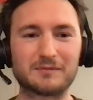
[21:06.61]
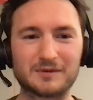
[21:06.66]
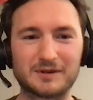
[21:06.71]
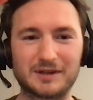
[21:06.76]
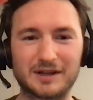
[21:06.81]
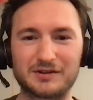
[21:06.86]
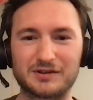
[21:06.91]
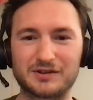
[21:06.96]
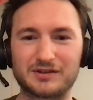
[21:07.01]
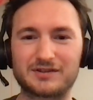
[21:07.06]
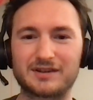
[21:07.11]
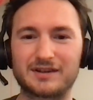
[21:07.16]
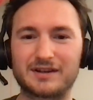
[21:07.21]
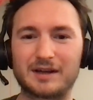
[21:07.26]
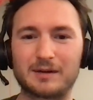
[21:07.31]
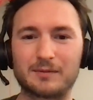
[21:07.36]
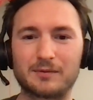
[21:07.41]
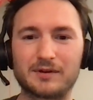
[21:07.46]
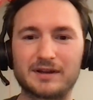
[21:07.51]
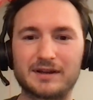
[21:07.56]
They just
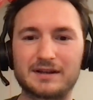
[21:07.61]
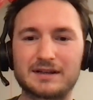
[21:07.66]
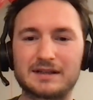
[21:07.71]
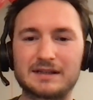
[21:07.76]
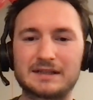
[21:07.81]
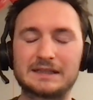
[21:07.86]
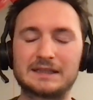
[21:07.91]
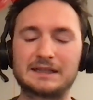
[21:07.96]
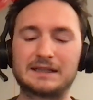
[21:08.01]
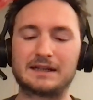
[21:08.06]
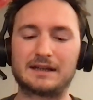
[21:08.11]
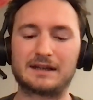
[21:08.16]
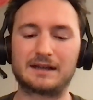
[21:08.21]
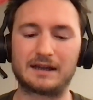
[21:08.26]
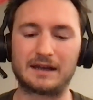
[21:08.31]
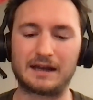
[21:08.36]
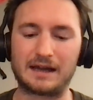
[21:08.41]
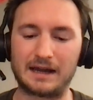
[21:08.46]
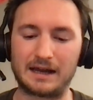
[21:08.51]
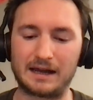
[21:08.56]
enabled it,
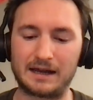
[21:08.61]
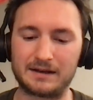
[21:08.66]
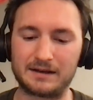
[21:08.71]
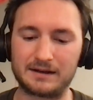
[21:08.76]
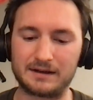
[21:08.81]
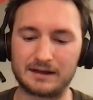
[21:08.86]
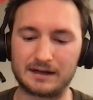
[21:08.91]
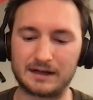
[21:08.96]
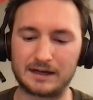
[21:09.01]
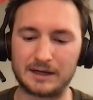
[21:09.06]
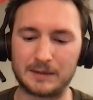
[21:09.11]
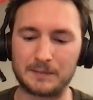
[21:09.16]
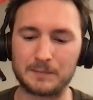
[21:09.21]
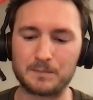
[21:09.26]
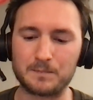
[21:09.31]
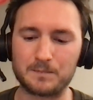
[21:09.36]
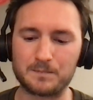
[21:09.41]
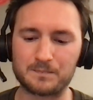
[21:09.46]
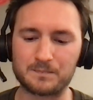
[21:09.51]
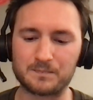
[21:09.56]
and
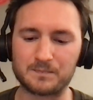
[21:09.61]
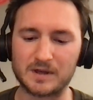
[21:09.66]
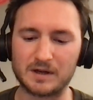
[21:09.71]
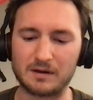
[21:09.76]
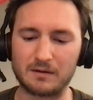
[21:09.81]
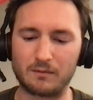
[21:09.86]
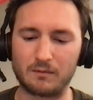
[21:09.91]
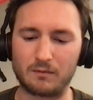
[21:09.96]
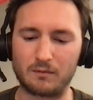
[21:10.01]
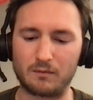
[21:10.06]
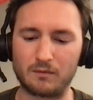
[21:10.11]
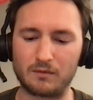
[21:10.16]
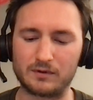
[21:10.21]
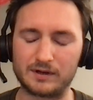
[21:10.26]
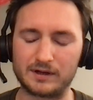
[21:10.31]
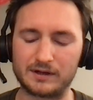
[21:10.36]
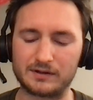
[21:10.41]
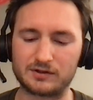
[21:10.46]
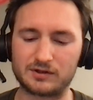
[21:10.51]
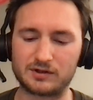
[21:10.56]

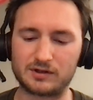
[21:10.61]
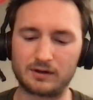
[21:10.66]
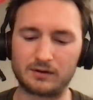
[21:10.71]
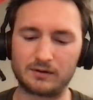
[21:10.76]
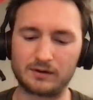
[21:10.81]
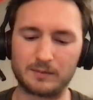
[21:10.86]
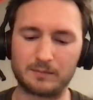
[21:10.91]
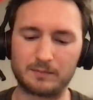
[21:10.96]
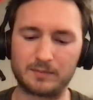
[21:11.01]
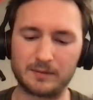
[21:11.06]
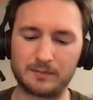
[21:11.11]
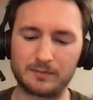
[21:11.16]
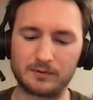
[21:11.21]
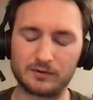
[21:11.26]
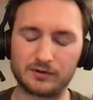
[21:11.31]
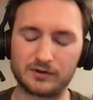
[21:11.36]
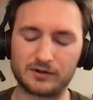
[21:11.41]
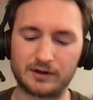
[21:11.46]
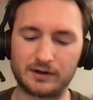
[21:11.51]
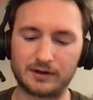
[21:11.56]
then slowly people
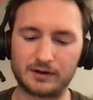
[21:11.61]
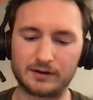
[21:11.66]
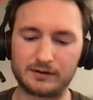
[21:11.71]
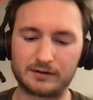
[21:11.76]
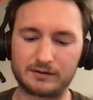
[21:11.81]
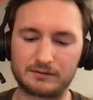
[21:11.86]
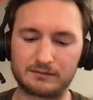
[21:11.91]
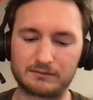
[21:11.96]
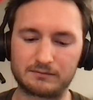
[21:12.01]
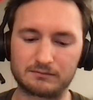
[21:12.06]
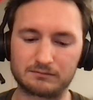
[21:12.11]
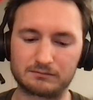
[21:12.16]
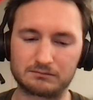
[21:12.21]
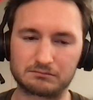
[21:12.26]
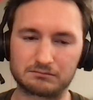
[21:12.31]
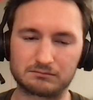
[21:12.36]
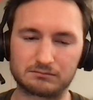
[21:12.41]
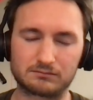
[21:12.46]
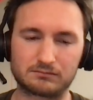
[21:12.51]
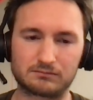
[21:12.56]
started
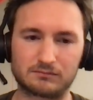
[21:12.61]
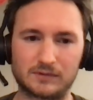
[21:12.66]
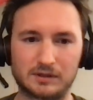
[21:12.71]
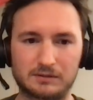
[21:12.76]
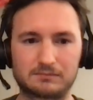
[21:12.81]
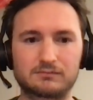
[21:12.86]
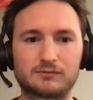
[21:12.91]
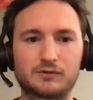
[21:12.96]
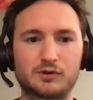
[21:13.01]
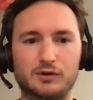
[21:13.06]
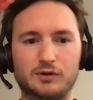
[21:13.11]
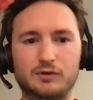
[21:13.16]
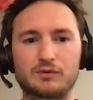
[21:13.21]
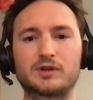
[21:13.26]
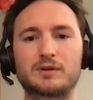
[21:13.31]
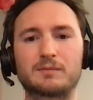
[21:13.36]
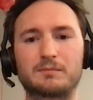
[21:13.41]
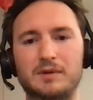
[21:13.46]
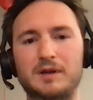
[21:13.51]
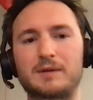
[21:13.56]
like to use
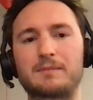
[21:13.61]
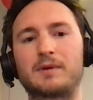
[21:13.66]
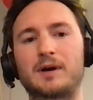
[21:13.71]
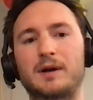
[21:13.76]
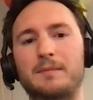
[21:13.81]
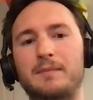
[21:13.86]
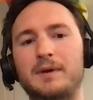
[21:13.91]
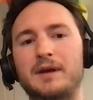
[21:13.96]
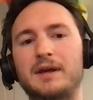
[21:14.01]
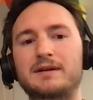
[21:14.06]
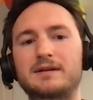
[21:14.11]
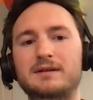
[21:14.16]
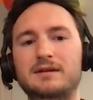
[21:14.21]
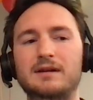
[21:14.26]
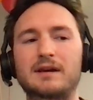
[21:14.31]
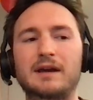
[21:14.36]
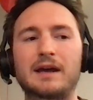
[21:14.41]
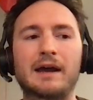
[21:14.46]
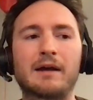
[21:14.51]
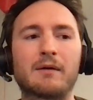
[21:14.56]
it bit by bit,
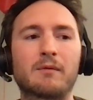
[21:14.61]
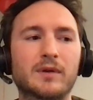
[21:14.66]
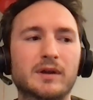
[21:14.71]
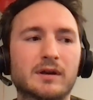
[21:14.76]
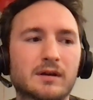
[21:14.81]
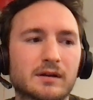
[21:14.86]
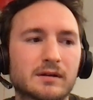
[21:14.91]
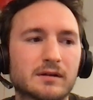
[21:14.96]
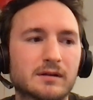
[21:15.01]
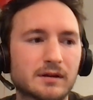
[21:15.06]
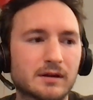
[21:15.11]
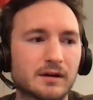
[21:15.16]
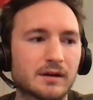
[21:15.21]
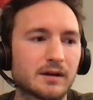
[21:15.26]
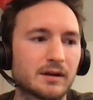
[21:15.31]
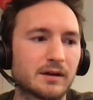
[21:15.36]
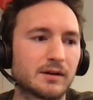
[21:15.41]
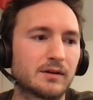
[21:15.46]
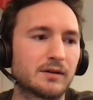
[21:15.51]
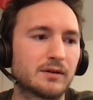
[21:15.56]
and we got
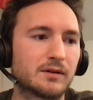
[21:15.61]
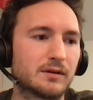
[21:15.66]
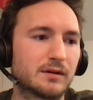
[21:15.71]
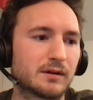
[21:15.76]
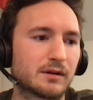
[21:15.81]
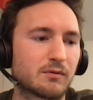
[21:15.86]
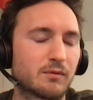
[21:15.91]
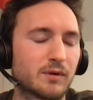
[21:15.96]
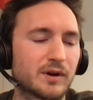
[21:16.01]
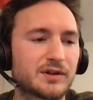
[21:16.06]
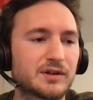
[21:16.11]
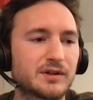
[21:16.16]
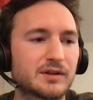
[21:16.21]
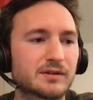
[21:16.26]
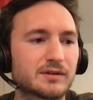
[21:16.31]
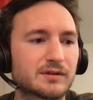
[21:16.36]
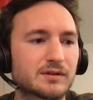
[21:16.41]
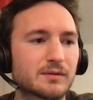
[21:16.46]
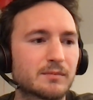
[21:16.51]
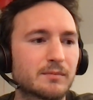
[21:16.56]
the
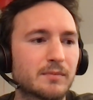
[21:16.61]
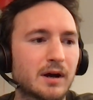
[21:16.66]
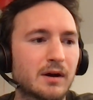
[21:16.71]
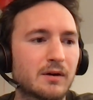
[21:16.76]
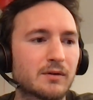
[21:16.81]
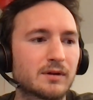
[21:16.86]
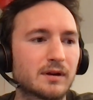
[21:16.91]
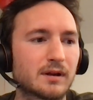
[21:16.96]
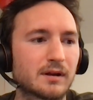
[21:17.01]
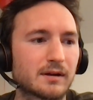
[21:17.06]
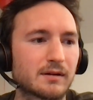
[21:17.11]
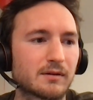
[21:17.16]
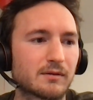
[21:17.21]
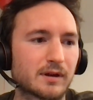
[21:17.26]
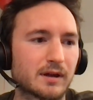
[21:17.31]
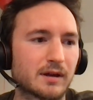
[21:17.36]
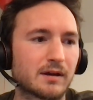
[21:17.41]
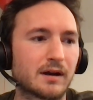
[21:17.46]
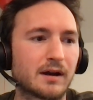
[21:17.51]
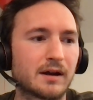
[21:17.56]
questions about like,
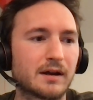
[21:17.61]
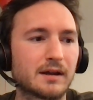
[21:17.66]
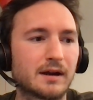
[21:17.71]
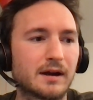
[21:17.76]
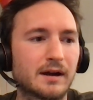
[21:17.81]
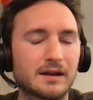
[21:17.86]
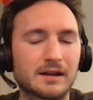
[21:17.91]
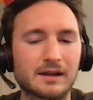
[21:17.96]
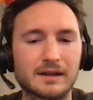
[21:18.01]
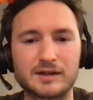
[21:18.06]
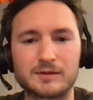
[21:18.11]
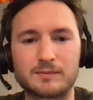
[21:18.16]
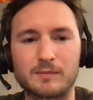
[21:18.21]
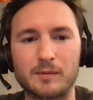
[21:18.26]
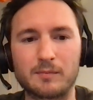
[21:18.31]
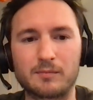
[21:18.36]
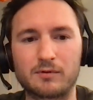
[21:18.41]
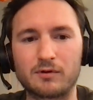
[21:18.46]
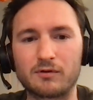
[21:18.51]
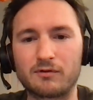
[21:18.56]
okay, I linked
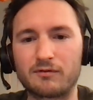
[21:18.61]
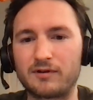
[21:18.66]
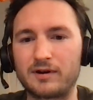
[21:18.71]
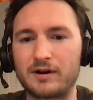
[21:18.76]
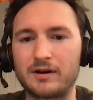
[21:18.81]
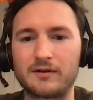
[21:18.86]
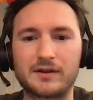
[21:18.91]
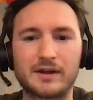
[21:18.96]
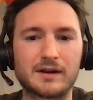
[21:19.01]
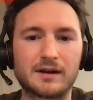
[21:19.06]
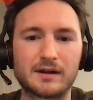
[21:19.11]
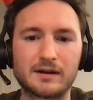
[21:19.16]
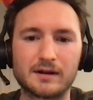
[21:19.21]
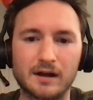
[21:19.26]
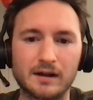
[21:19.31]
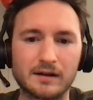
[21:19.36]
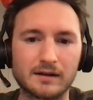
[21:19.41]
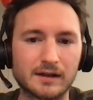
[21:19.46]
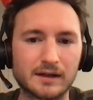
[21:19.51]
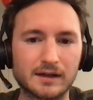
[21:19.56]
my profile, can I
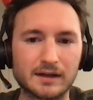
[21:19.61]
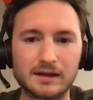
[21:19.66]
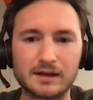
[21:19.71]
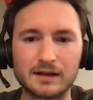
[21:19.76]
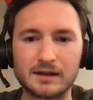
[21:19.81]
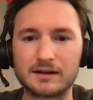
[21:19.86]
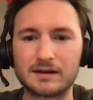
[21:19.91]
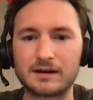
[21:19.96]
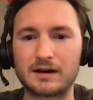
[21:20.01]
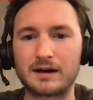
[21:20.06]
unlink it?